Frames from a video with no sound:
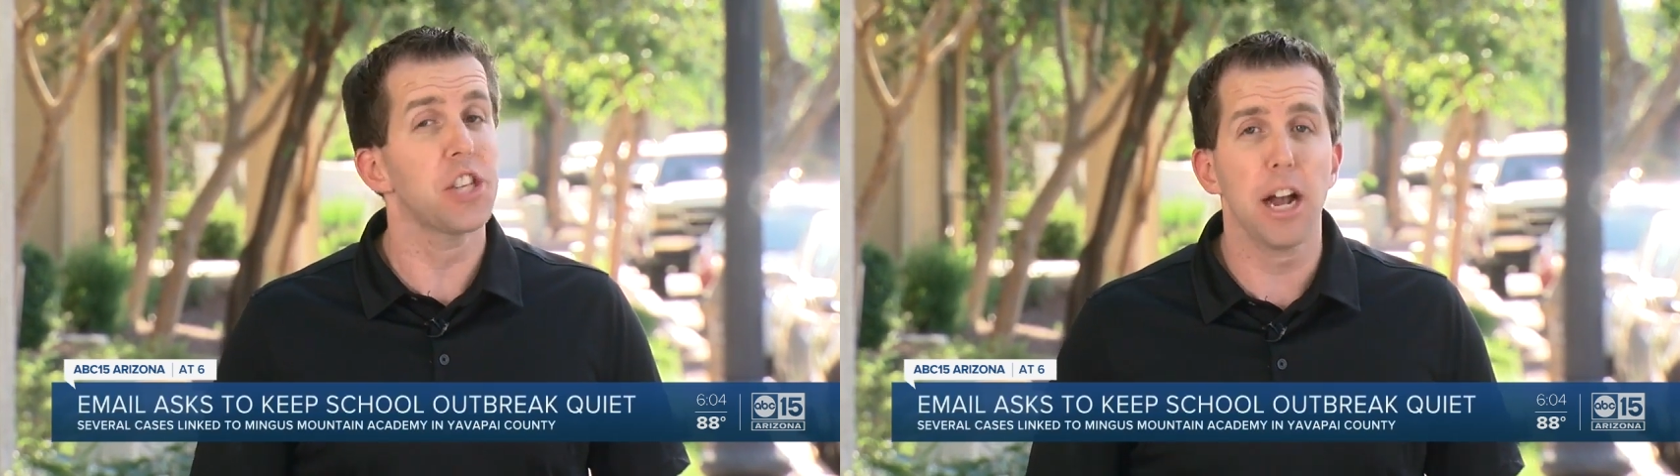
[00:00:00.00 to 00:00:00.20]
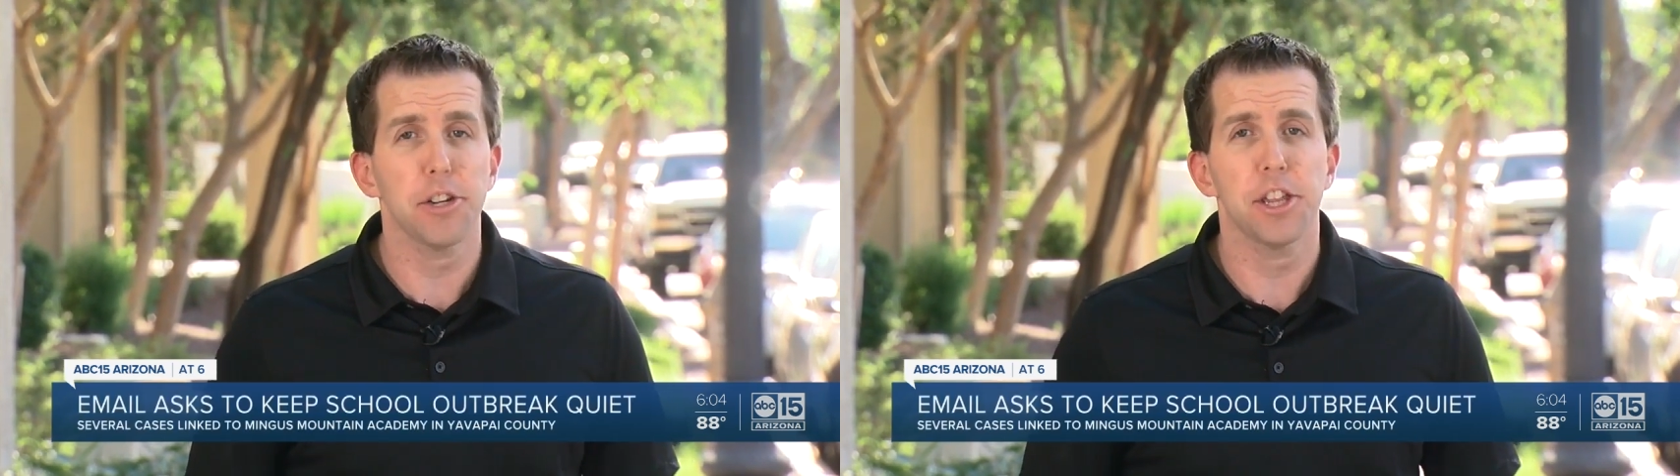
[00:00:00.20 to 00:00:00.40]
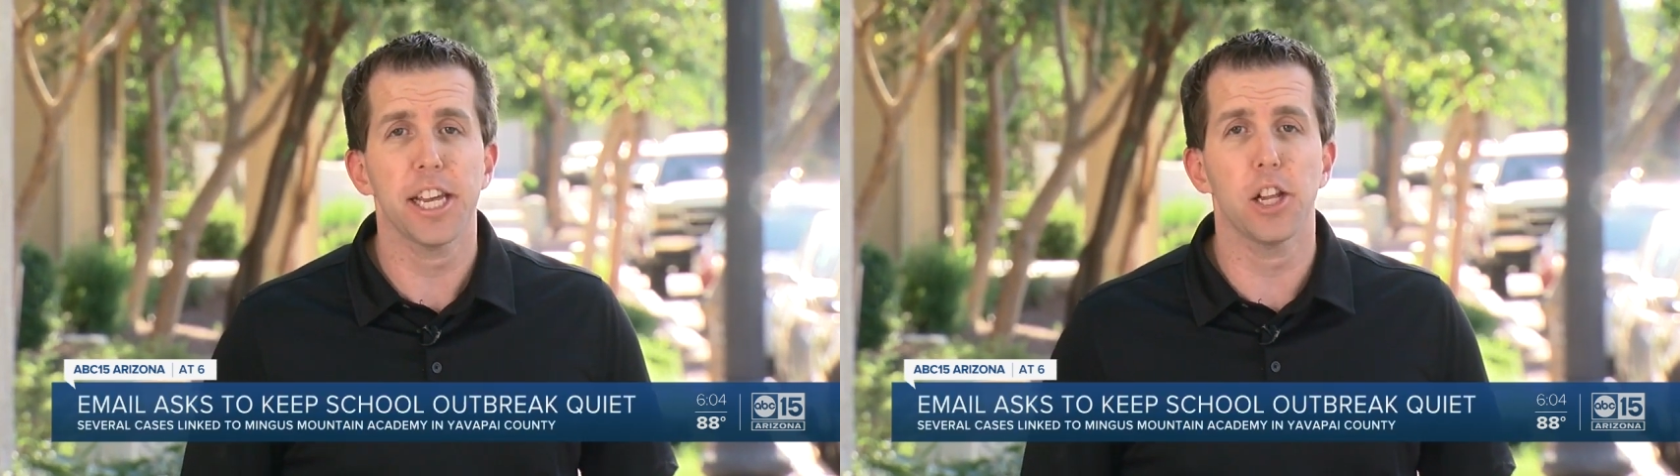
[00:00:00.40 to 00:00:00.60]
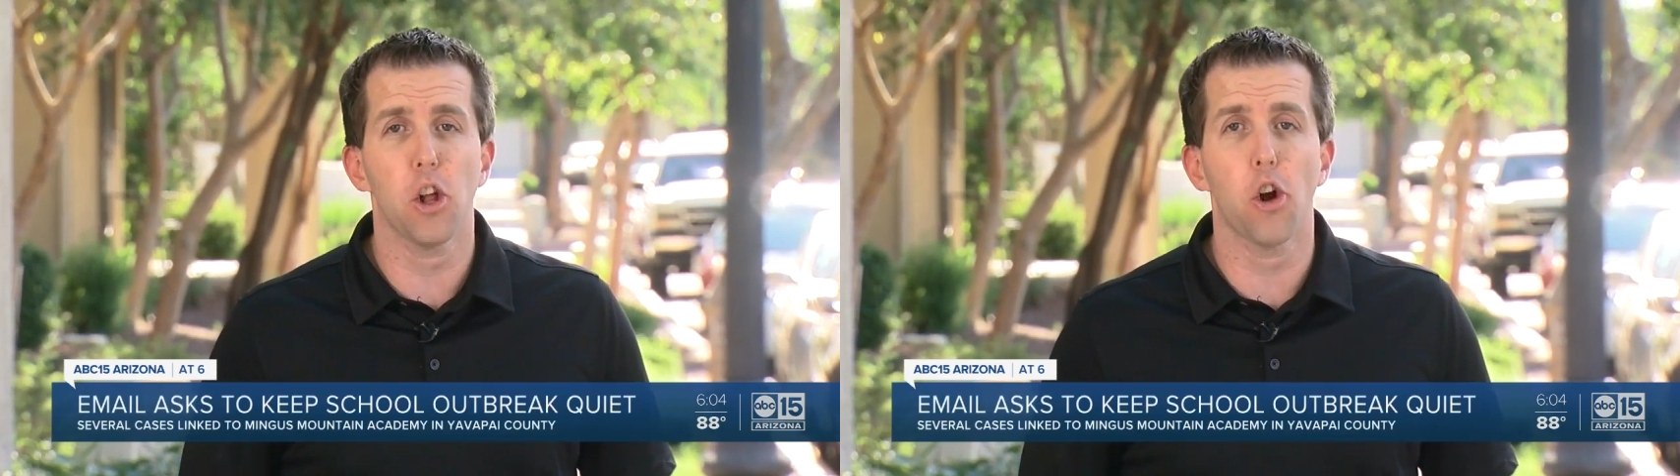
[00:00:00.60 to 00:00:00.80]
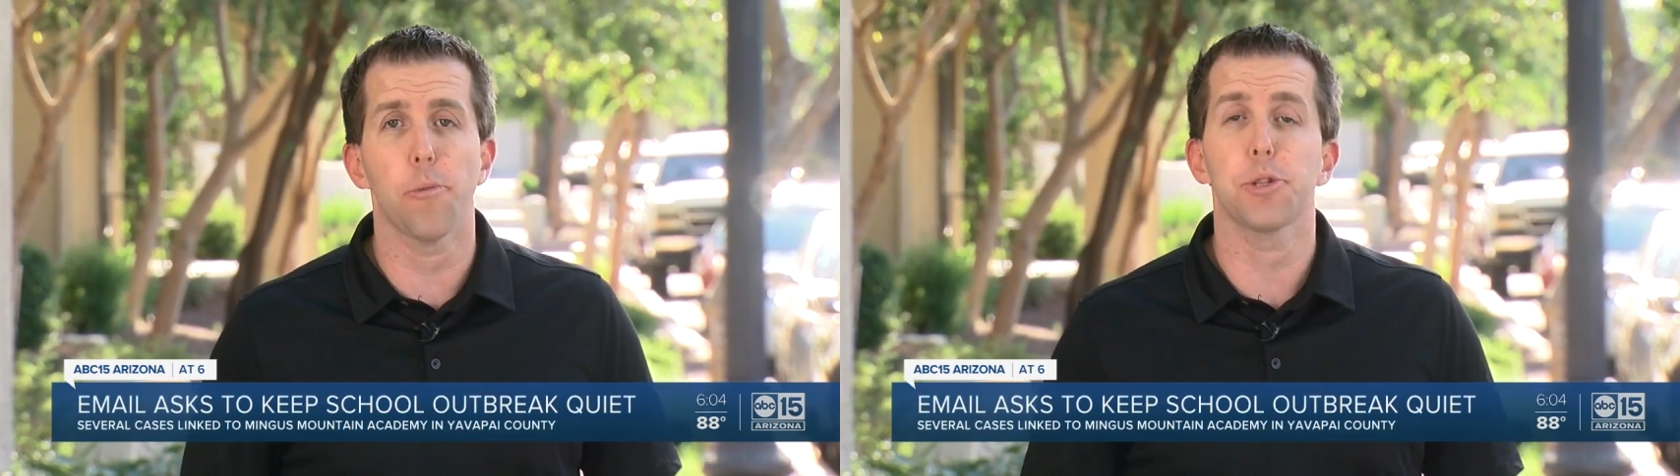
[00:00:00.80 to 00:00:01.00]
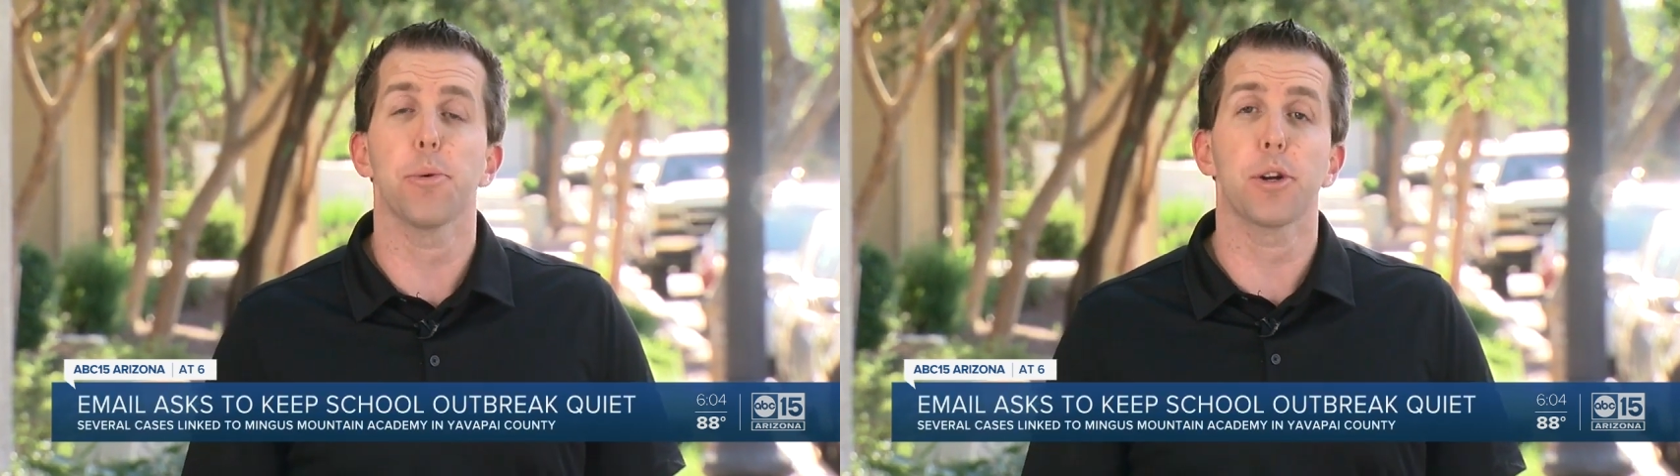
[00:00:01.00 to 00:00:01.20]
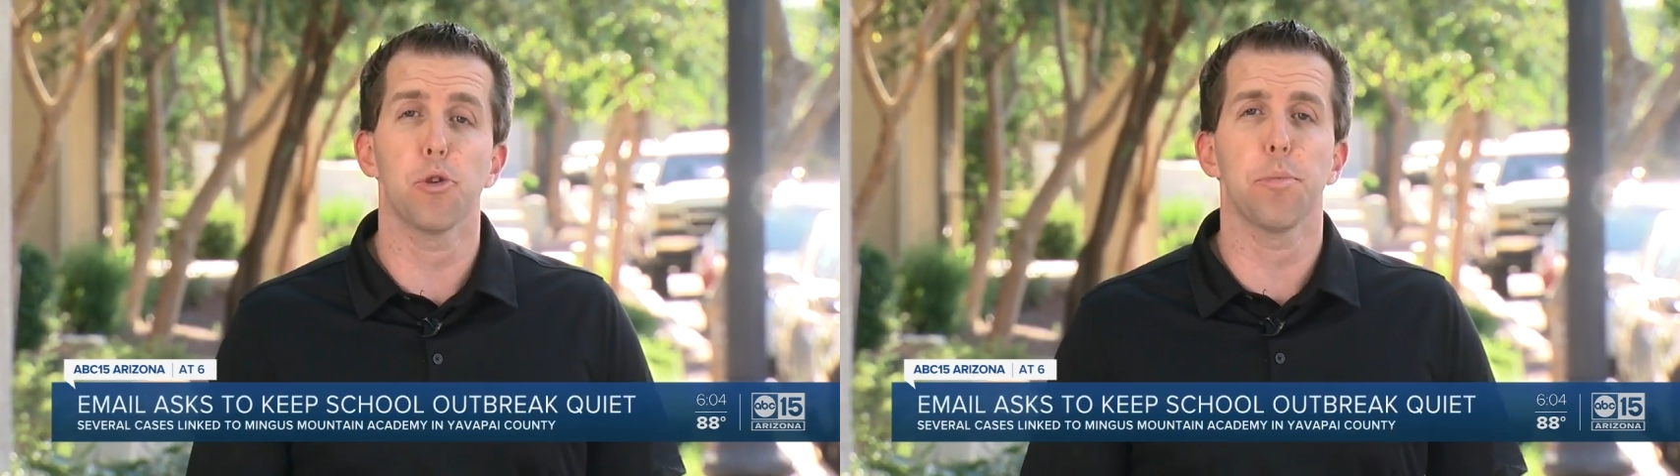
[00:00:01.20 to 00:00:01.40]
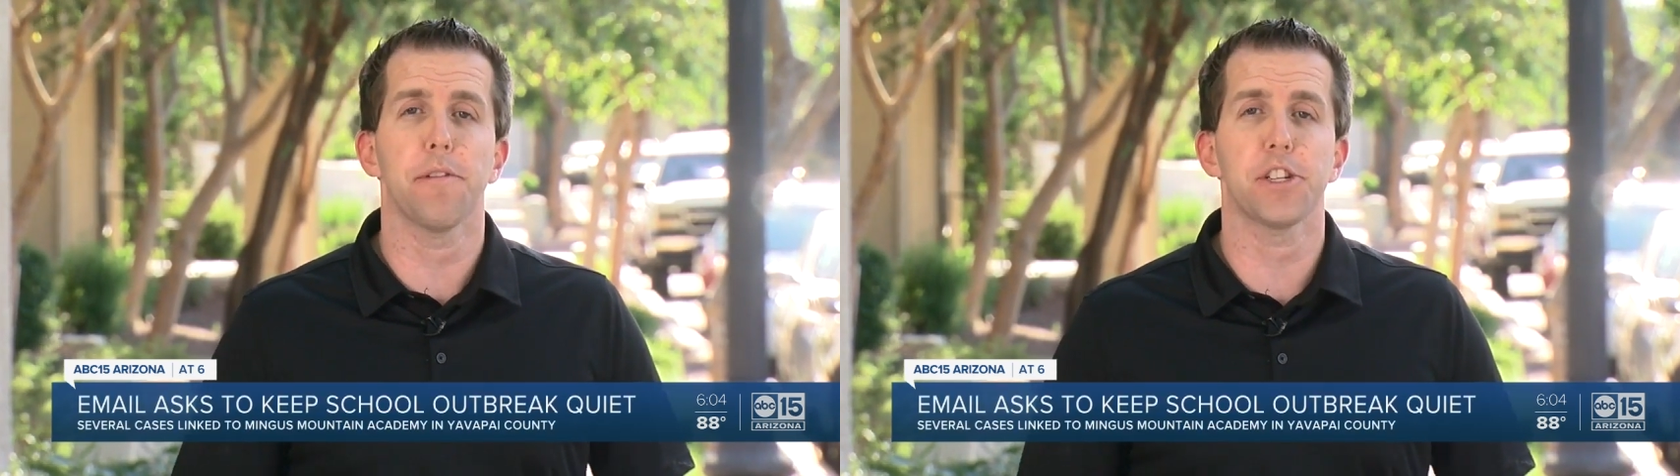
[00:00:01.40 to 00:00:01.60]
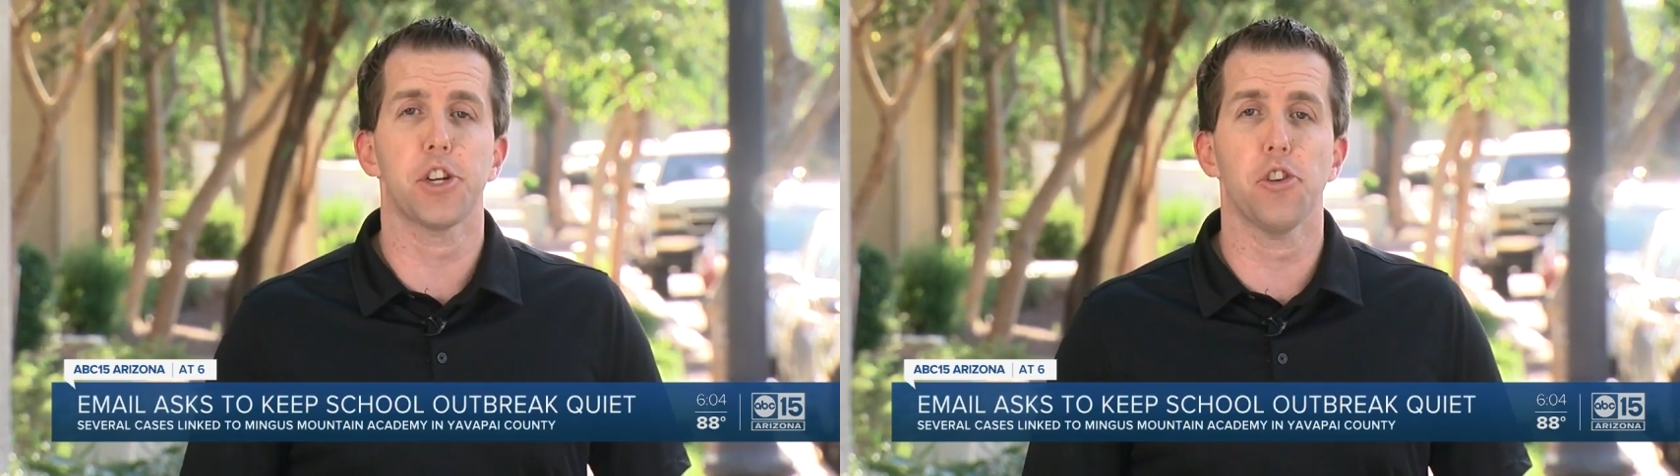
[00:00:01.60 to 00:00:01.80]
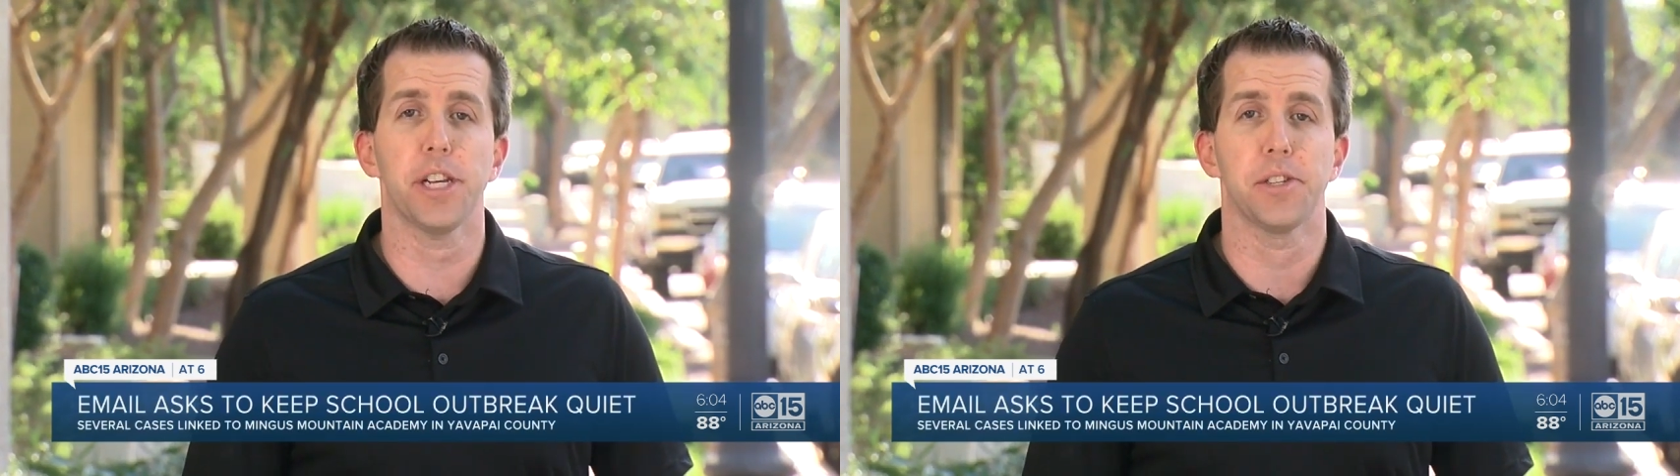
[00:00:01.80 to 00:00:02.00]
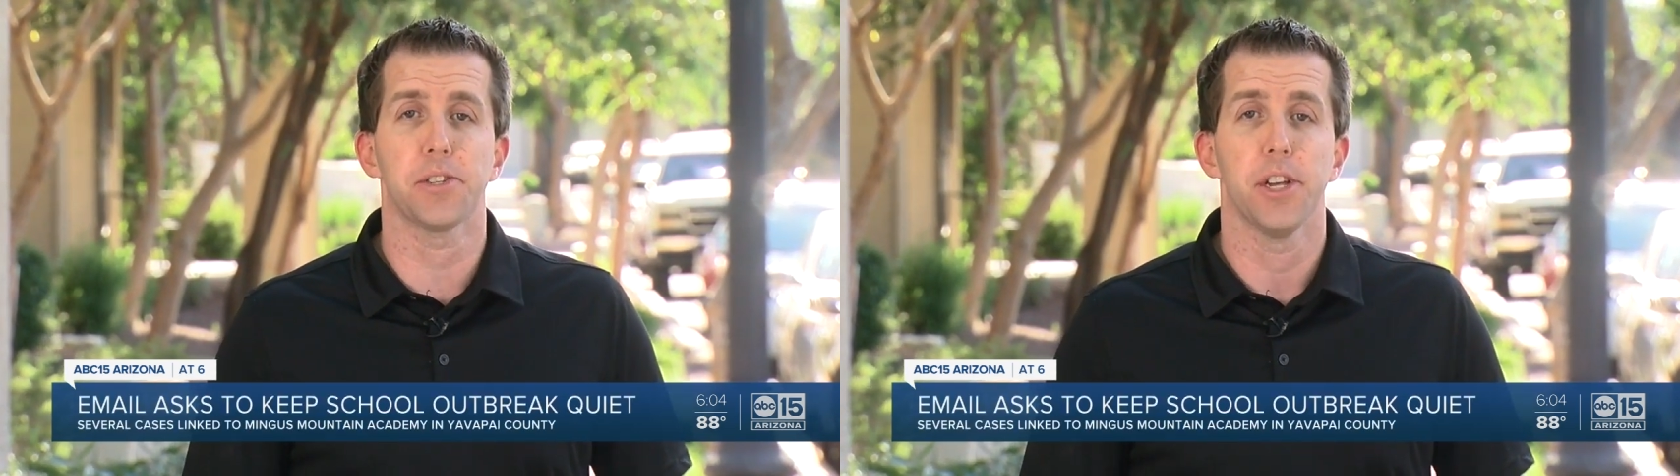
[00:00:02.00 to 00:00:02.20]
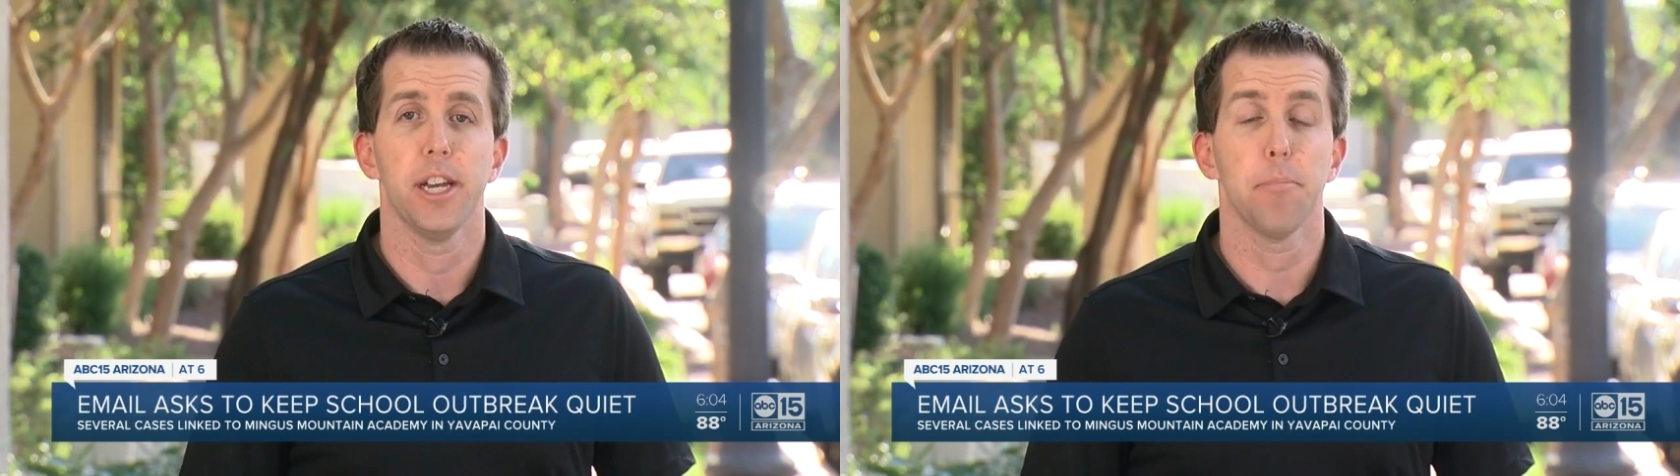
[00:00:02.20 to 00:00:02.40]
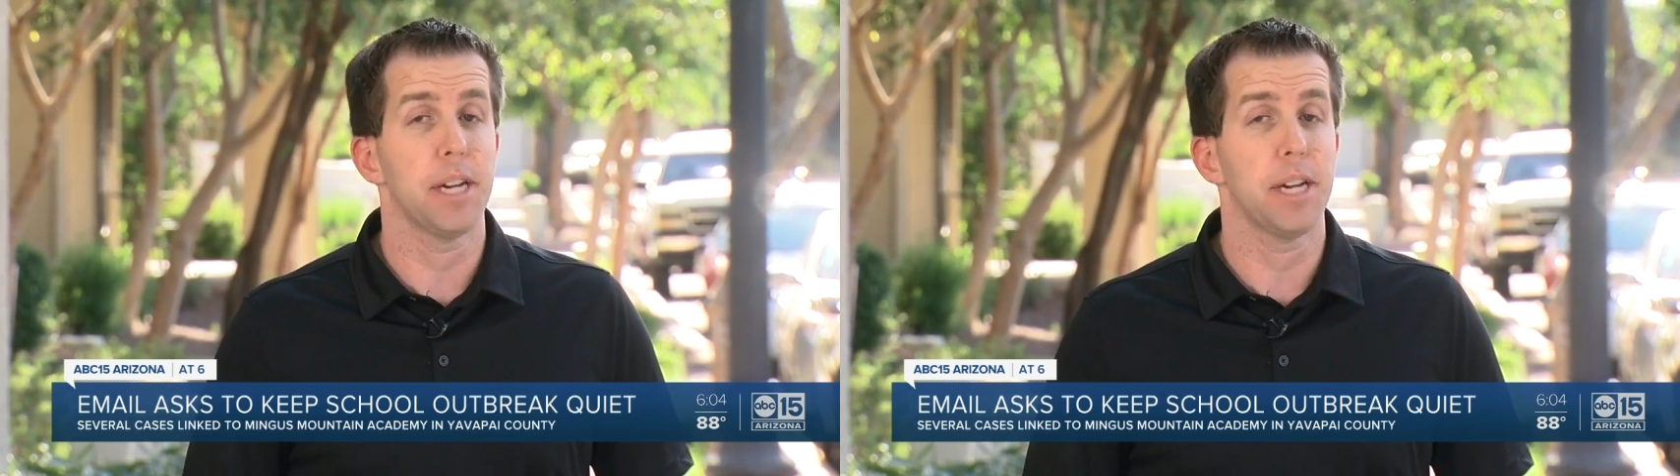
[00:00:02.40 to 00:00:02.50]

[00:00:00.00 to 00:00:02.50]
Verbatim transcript: sounded the alarm to a group of attorneys,